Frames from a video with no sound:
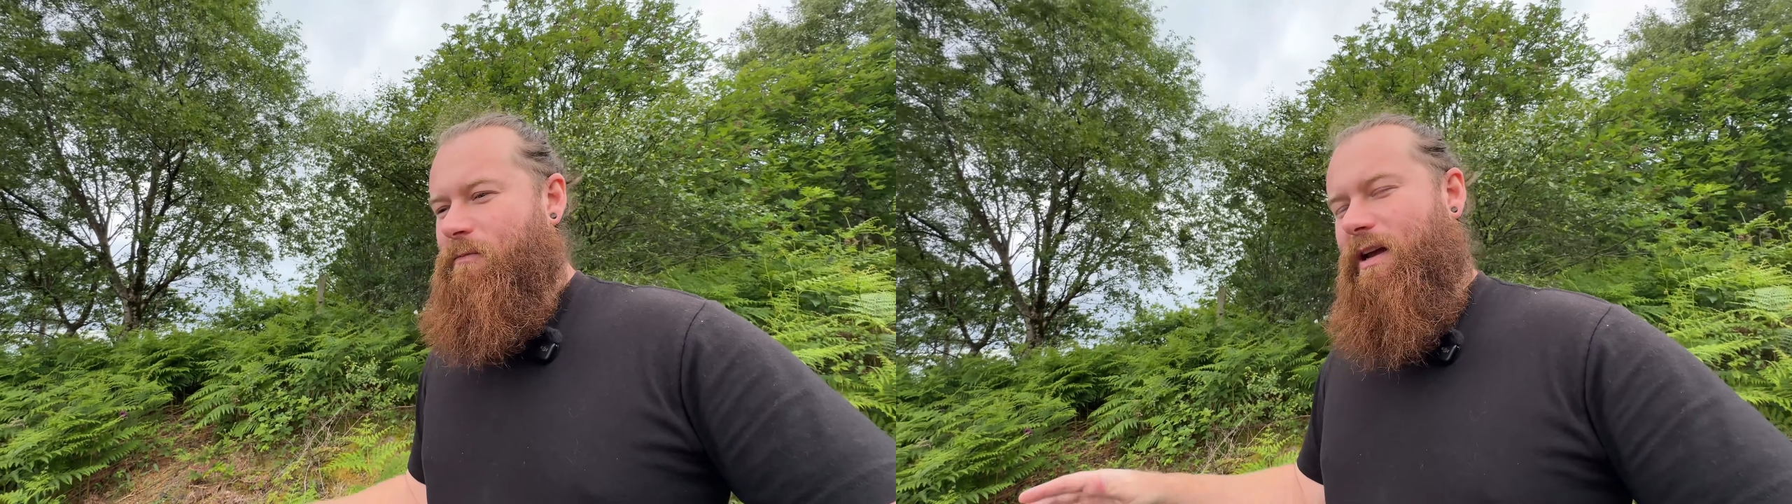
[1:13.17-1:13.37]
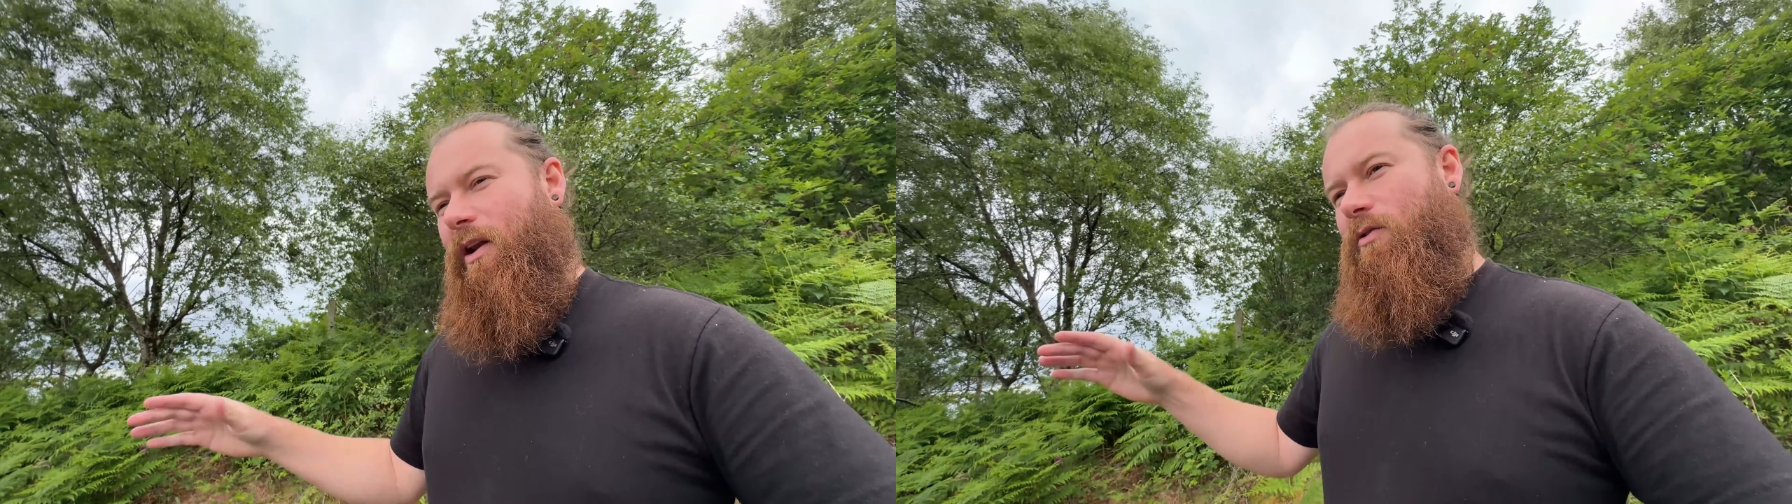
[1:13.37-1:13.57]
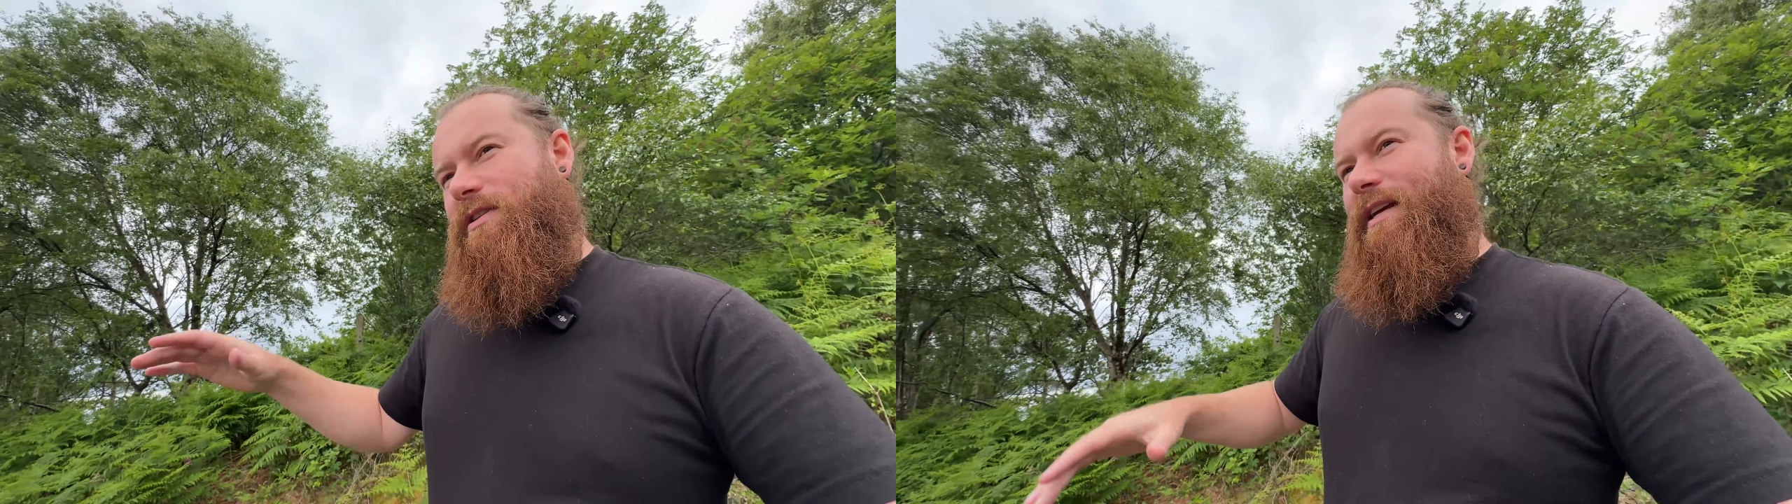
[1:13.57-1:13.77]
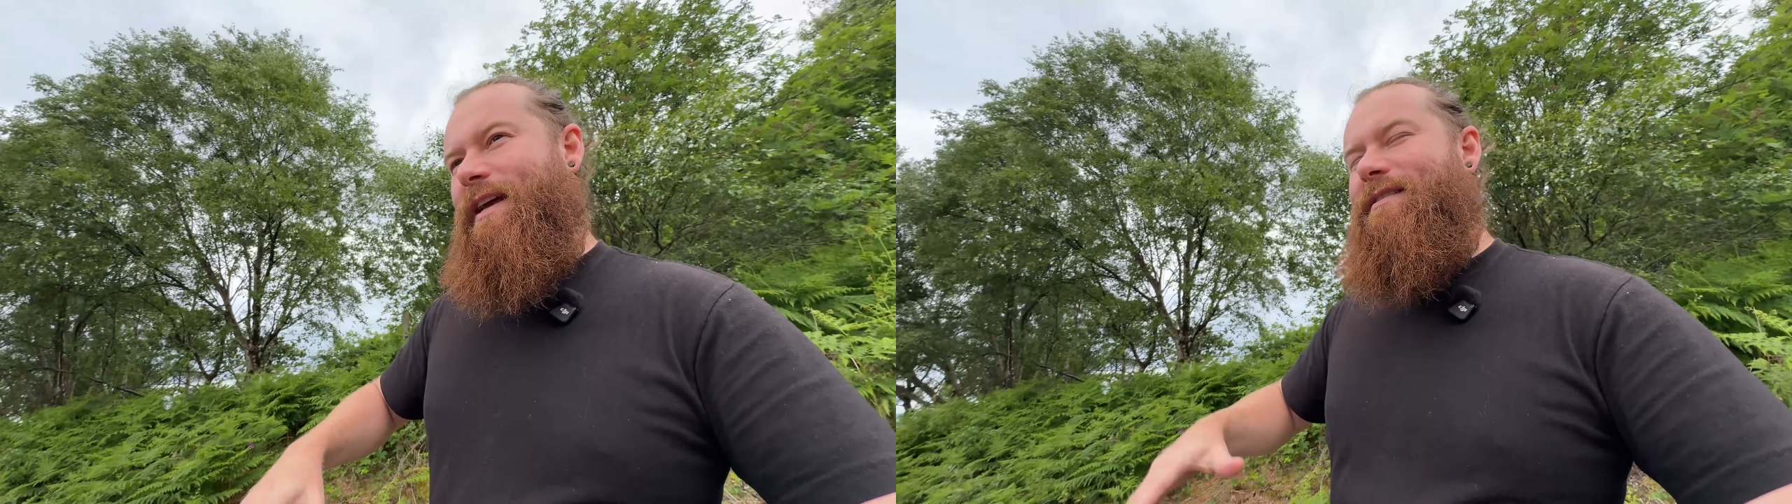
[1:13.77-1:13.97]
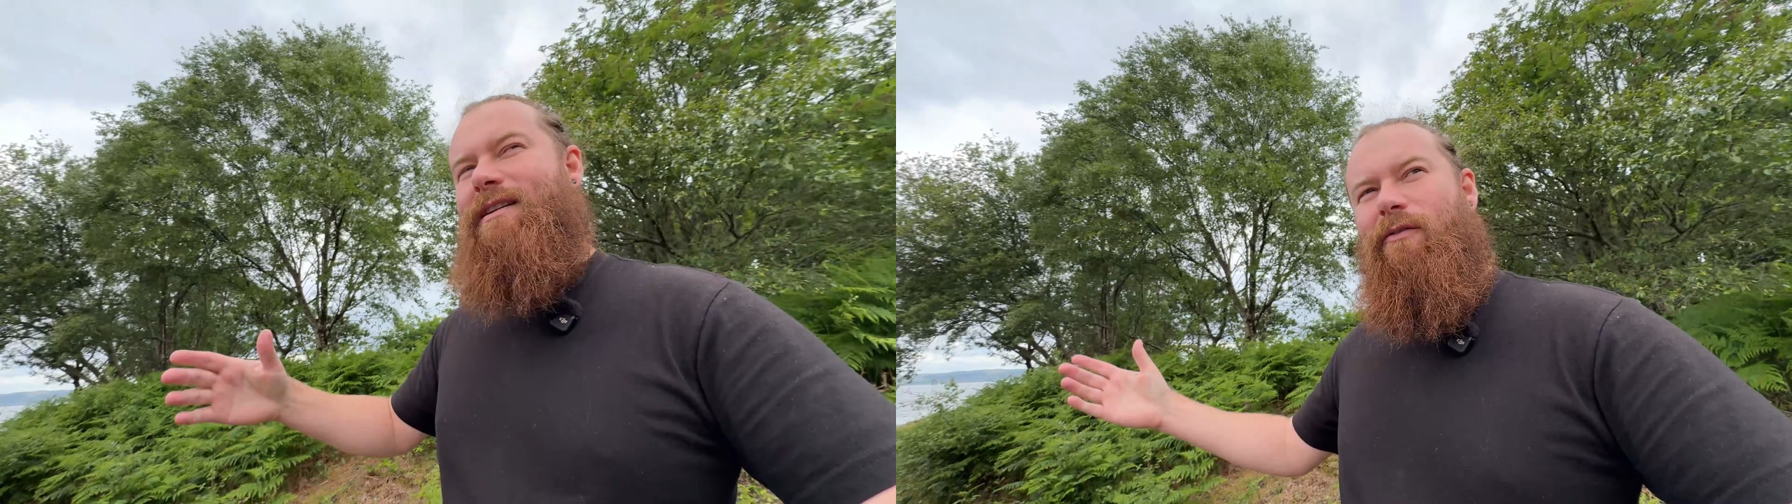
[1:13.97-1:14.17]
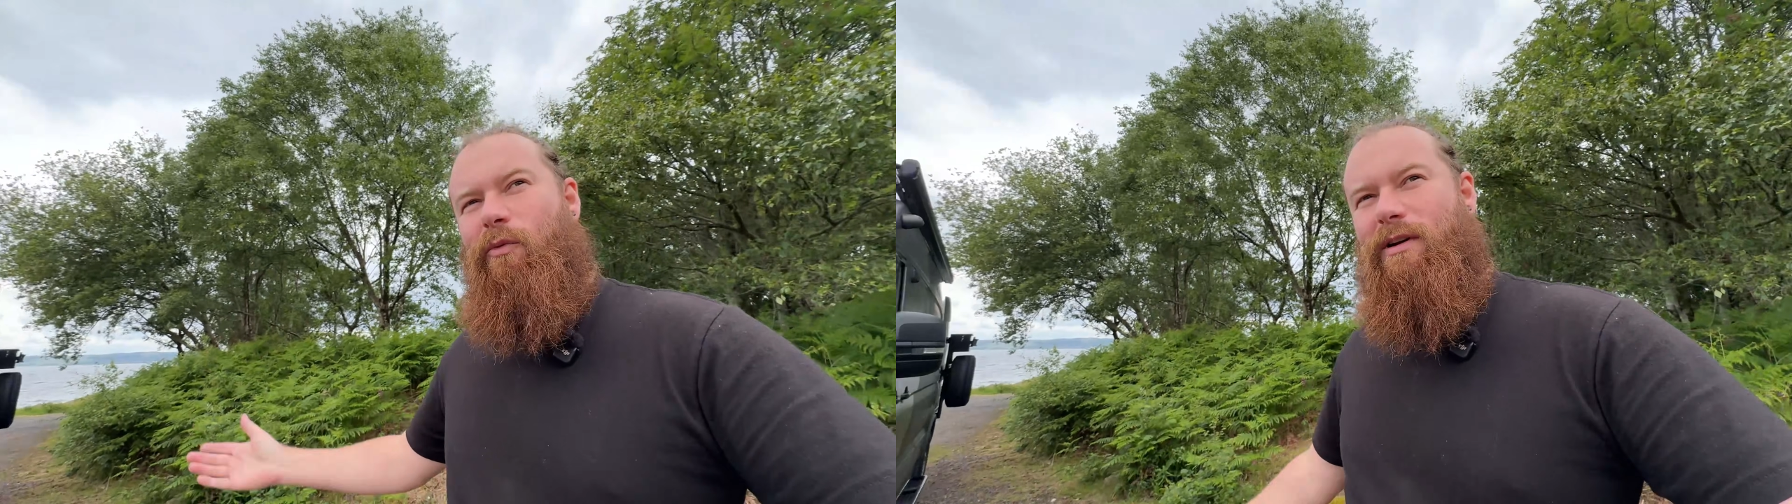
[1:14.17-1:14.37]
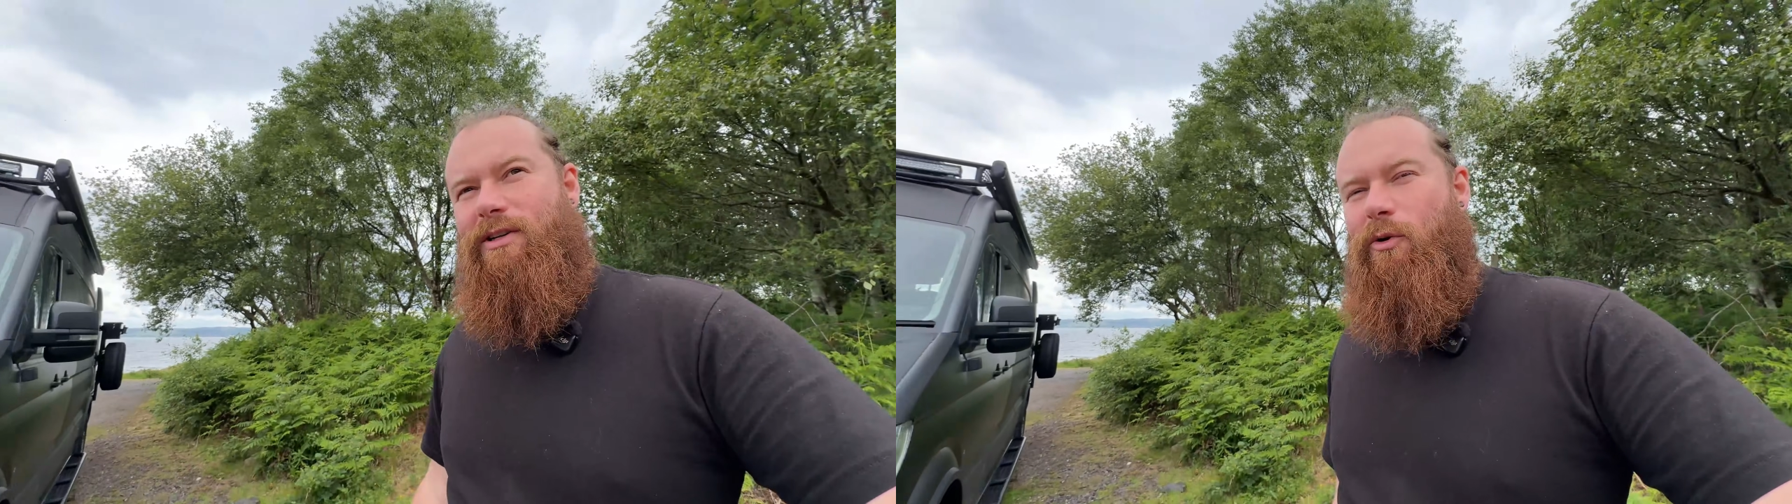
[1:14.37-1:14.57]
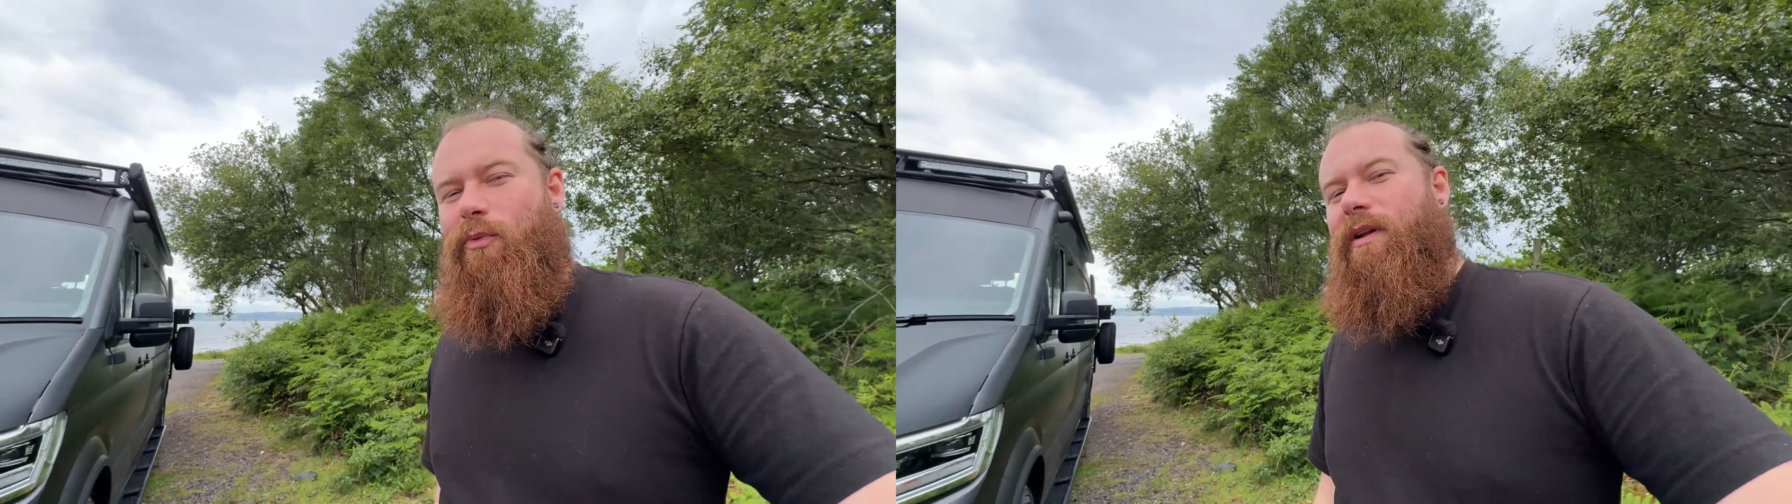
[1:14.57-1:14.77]
closing and another one's
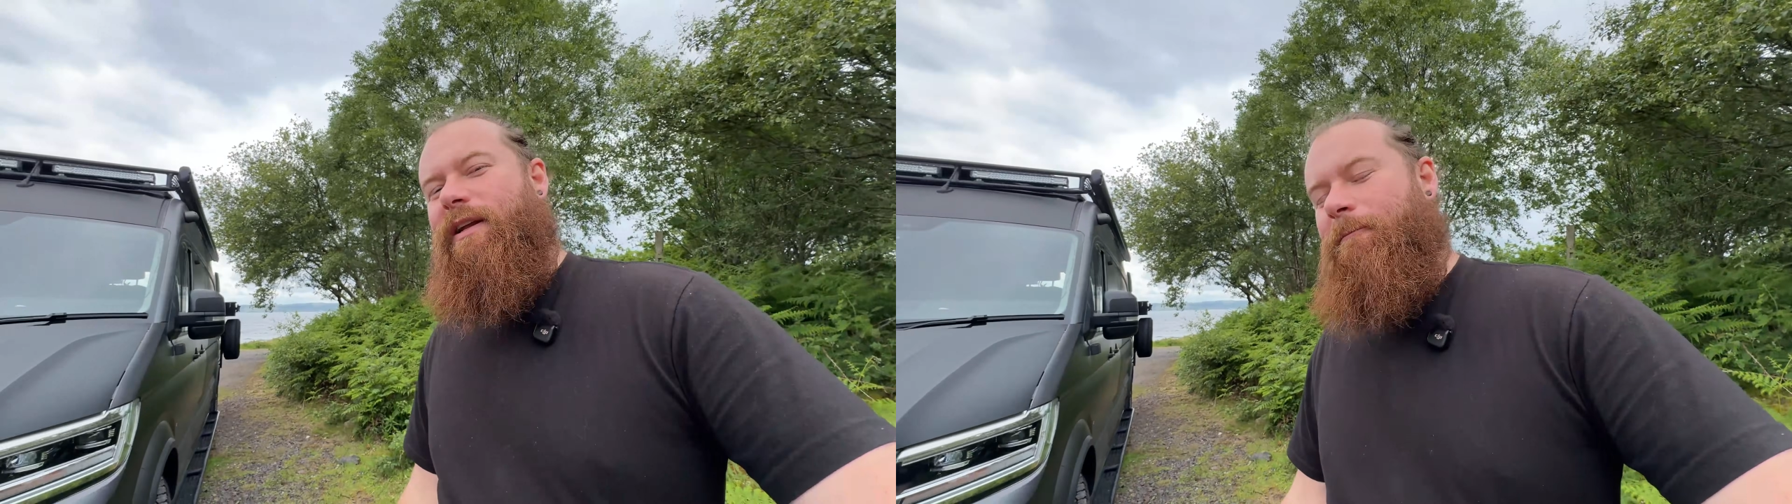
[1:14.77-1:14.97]
opening.